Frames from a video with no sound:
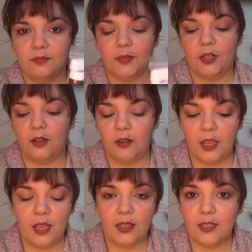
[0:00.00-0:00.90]
You know,
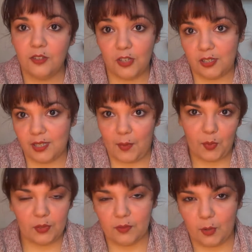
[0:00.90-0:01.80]
these are just the
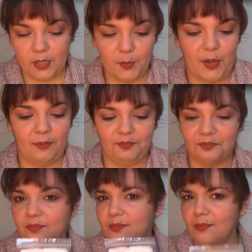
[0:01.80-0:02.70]
samples, of course, but
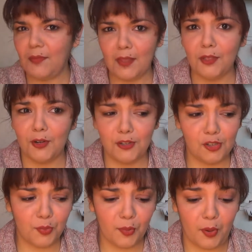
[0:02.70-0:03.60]
they're
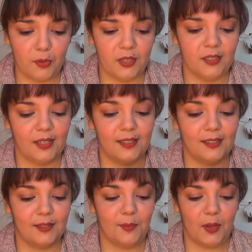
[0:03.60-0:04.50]
super potent. It
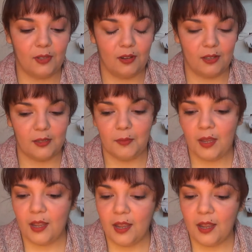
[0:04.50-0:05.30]
smells awesome.